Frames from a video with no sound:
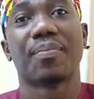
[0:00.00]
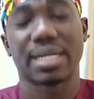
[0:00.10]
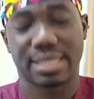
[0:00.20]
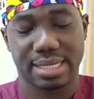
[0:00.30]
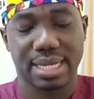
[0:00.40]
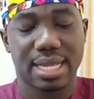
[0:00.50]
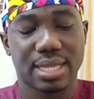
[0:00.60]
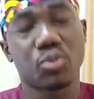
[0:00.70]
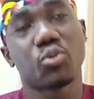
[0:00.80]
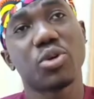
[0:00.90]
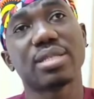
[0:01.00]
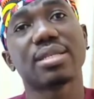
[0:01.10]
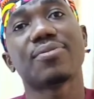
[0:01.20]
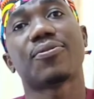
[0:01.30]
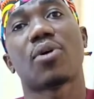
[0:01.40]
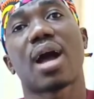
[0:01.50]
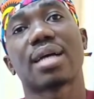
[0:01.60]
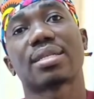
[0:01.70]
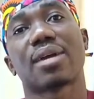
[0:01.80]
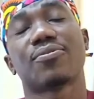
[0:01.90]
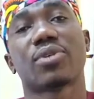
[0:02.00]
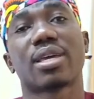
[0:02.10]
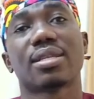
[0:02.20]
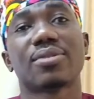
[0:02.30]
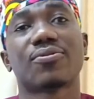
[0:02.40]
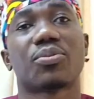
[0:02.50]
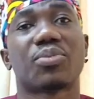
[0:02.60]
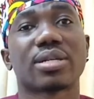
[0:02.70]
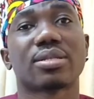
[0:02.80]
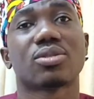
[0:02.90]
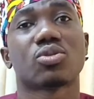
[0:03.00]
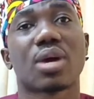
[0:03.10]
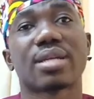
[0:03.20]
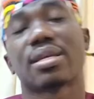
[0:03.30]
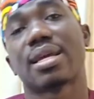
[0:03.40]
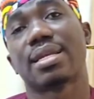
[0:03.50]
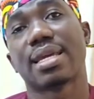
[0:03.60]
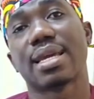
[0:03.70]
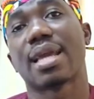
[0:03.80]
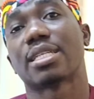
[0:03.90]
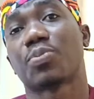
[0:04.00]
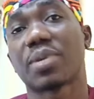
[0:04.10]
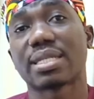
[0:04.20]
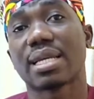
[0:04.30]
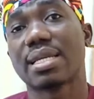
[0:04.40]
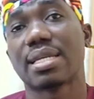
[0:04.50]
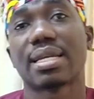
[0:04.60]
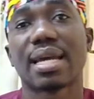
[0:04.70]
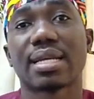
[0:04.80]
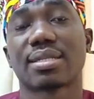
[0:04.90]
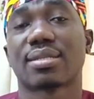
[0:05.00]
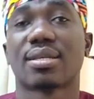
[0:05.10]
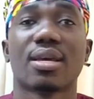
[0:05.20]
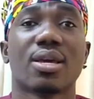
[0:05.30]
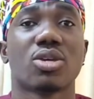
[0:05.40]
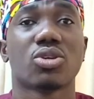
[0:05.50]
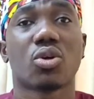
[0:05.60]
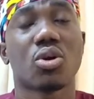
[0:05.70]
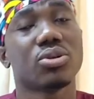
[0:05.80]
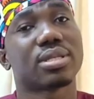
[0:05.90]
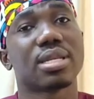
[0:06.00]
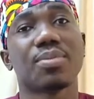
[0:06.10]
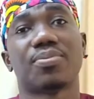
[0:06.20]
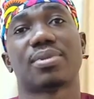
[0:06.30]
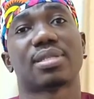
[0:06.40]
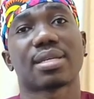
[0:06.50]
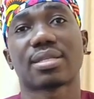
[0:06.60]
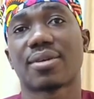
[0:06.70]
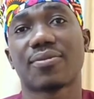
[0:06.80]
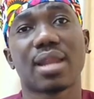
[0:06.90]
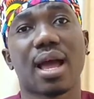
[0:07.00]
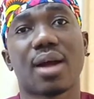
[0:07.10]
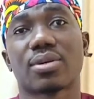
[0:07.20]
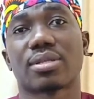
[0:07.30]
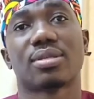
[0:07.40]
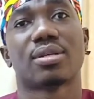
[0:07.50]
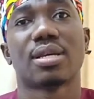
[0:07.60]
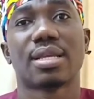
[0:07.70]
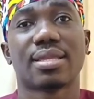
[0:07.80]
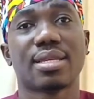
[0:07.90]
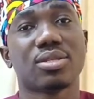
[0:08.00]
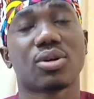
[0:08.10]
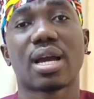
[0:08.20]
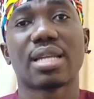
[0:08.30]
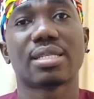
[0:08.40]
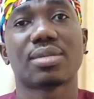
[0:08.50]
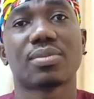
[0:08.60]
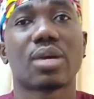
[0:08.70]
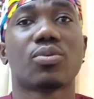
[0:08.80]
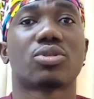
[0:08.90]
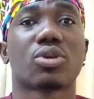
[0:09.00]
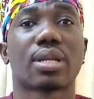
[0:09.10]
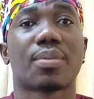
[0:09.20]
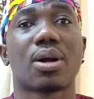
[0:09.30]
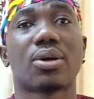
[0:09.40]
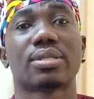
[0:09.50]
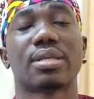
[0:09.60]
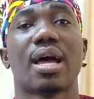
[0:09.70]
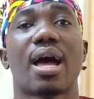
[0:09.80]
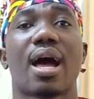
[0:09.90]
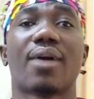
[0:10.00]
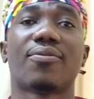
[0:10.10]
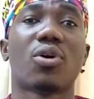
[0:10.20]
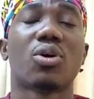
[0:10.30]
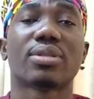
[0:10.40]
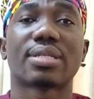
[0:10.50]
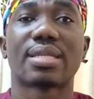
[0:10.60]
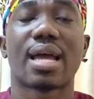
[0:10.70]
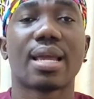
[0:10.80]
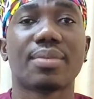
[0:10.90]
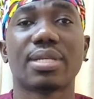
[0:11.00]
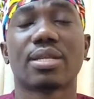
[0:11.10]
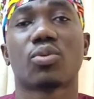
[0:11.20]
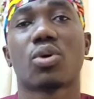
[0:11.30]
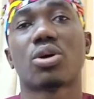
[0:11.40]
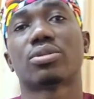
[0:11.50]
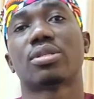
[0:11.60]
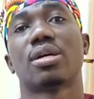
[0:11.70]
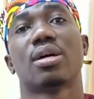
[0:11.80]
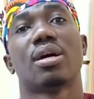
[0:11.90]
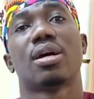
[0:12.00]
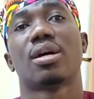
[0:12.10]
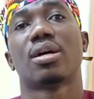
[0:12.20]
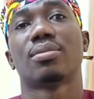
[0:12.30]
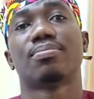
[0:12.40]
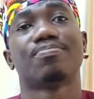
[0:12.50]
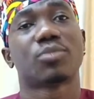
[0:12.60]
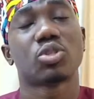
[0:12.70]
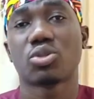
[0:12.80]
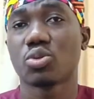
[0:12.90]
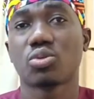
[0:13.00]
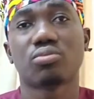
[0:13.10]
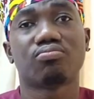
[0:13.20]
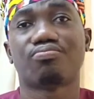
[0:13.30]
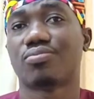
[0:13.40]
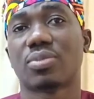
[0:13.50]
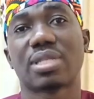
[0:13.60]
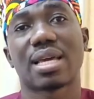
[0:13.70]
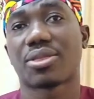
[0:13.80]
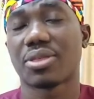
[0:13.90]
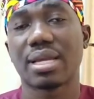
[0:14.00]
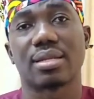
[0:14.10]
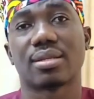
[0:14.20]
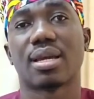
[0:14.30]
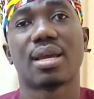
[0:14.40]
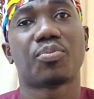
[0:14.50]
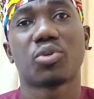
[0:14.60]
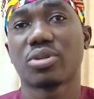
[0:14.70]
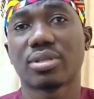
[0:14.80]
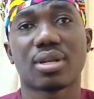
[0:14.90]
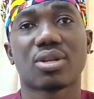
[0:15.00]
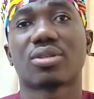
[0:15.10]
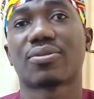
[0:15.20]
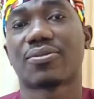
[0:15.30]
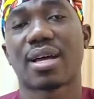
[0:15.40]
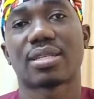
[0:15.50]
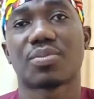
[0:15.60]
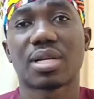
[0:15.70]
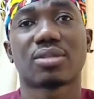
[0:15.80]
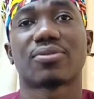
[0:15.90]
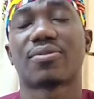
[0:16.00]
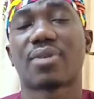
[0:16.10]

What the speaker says: But the reason for us advocating for brushing twice a day, especially in the night, is you're going to sleep 6-7 hours. These organisms that we talked about have all the time in the world to do their thing, produce a lot of as much